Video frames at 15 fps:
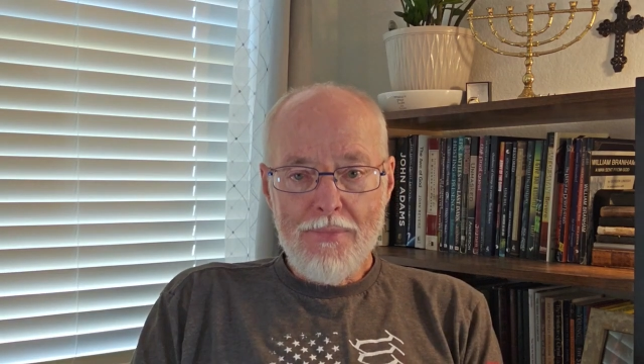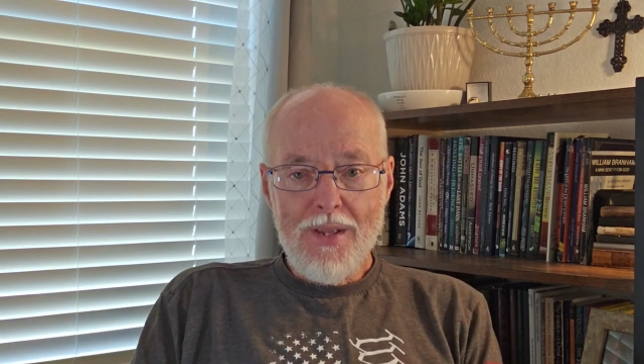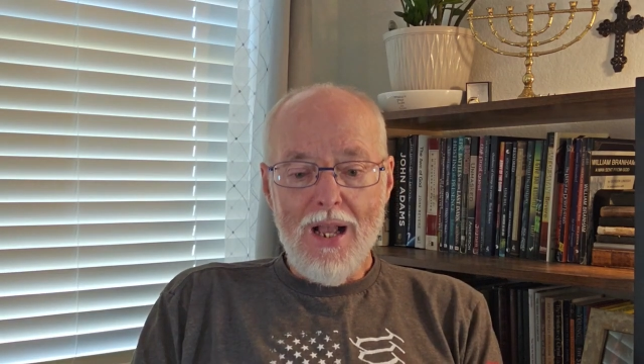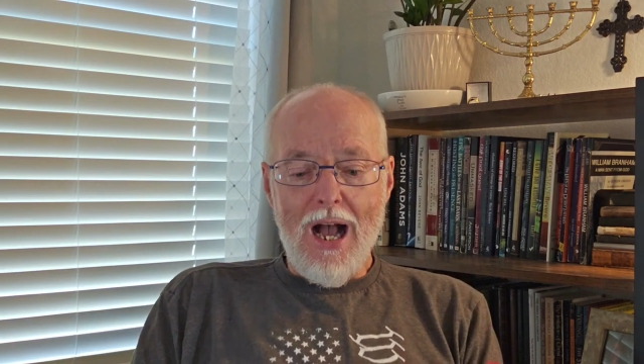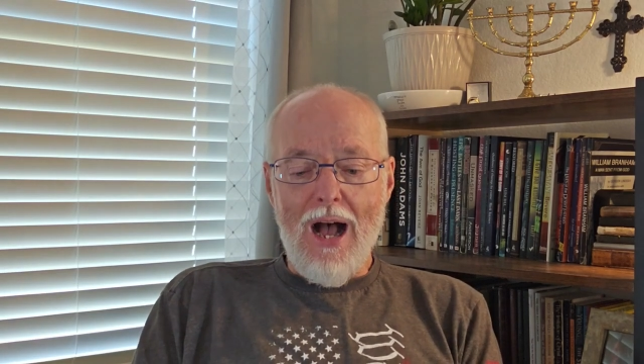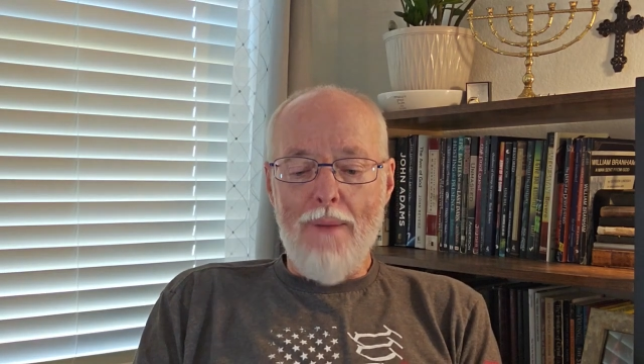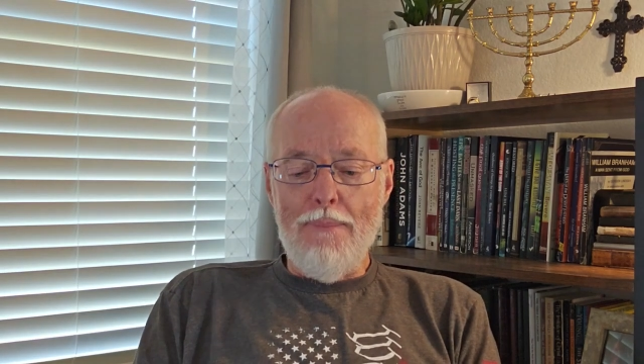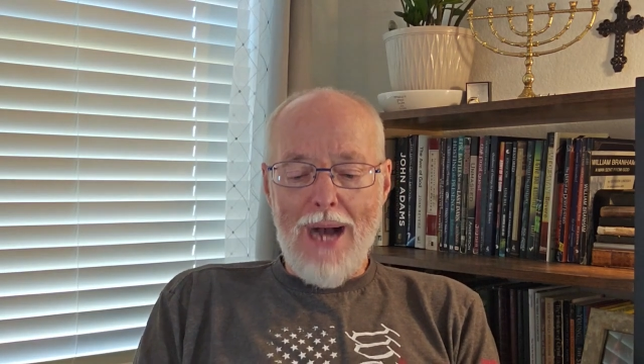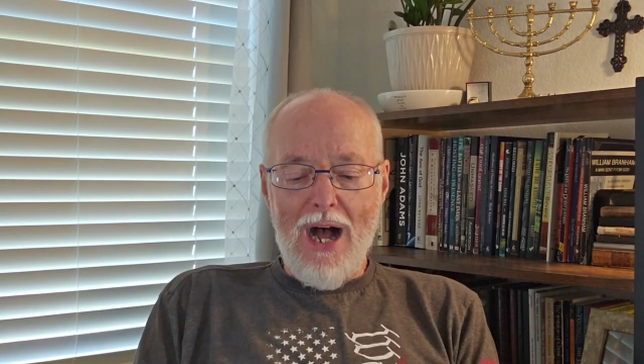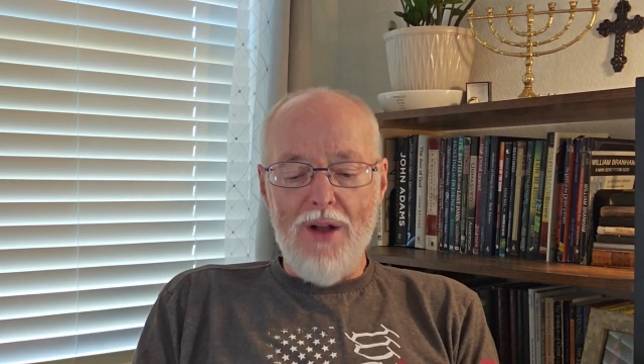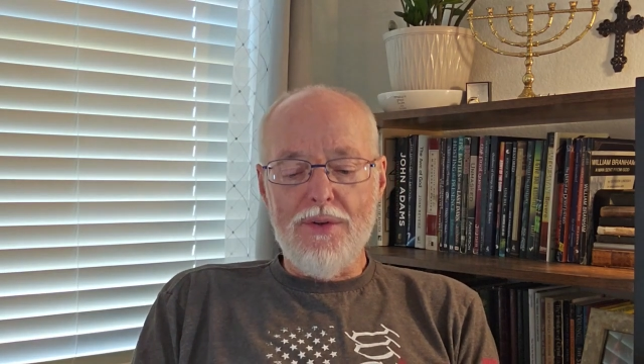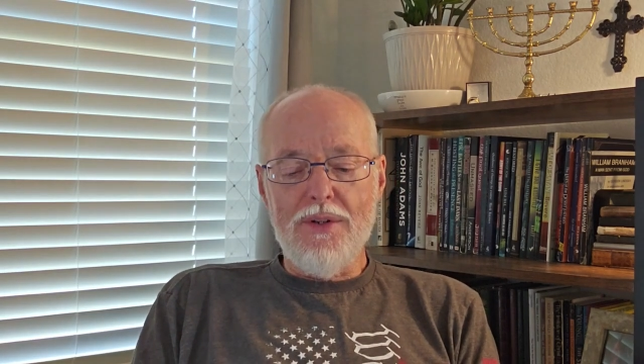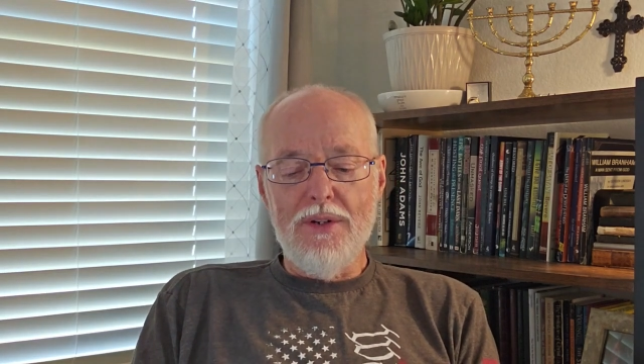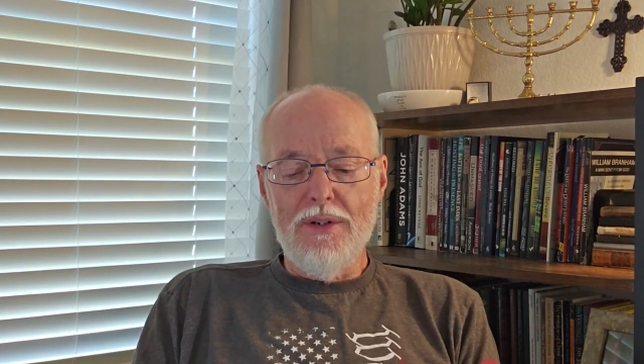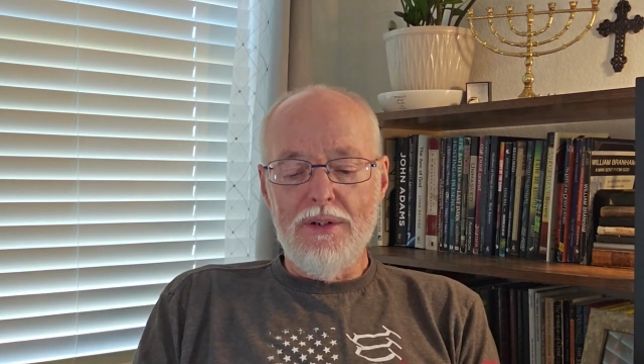
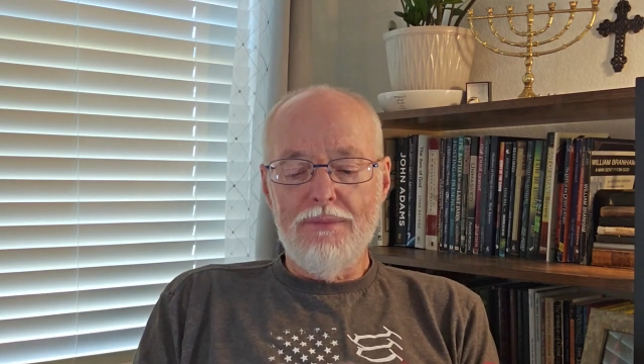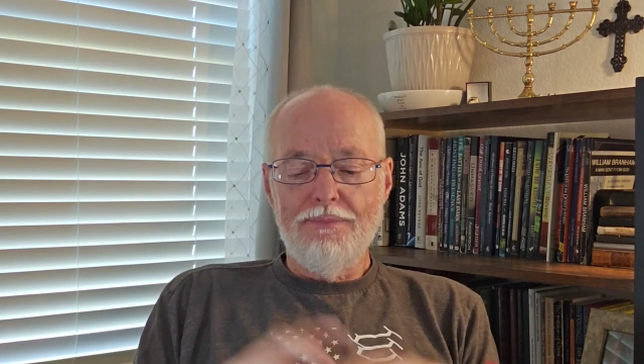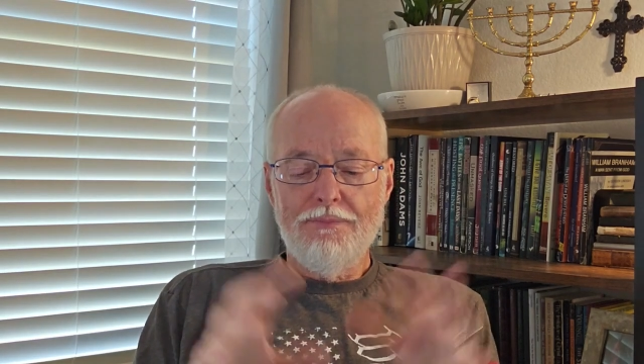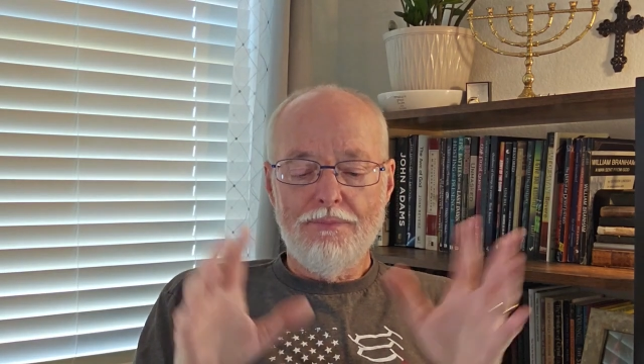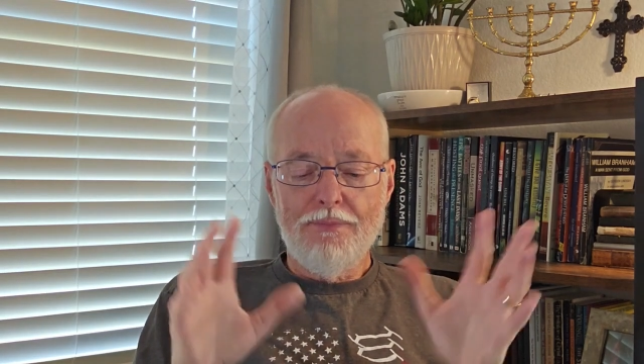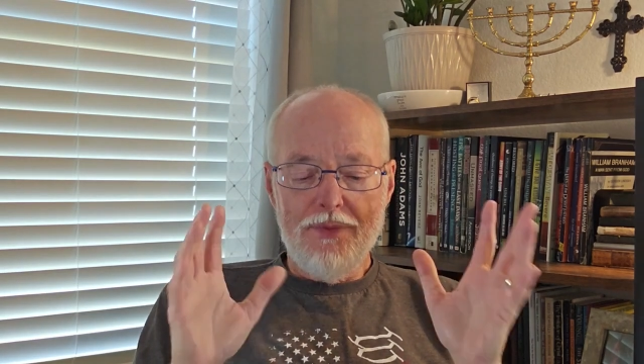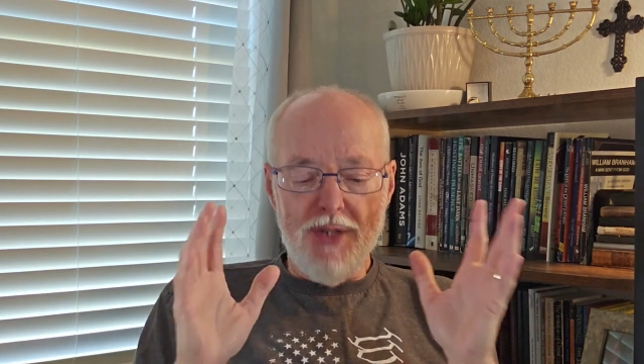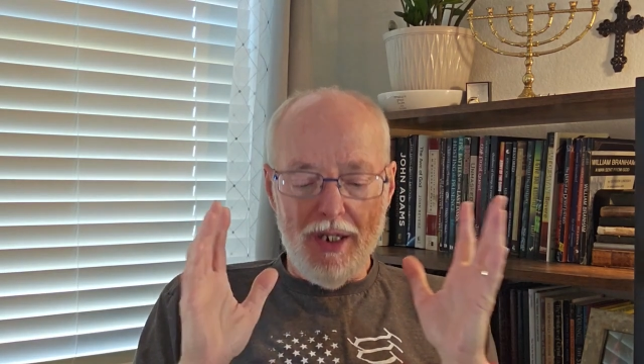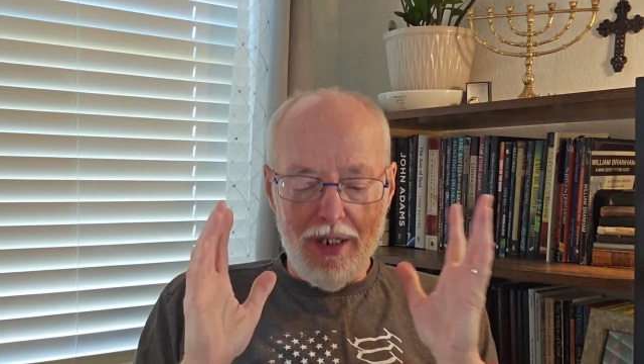about the